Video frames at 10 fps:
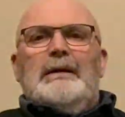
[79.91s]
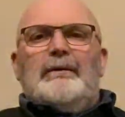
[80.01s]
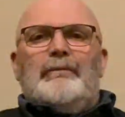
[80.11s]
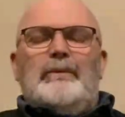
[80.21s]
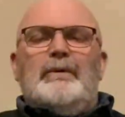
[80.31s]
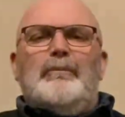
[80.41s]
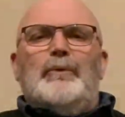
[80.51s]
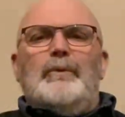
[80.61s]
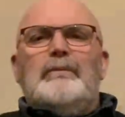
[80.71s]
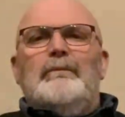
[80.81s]
Threw it in the
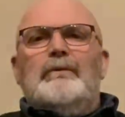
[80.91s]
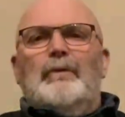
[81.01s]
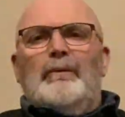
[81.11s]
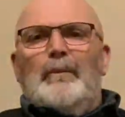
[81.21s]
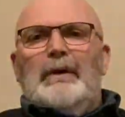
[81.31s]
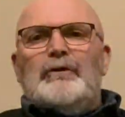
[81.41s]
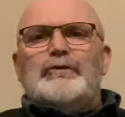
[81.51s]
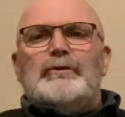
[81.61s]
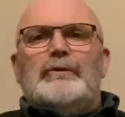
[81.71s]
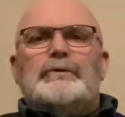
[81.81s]
boot on the way to
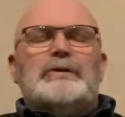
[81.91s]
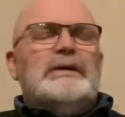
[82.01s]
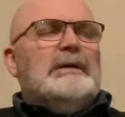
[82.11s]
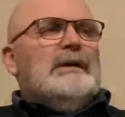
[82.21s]
church,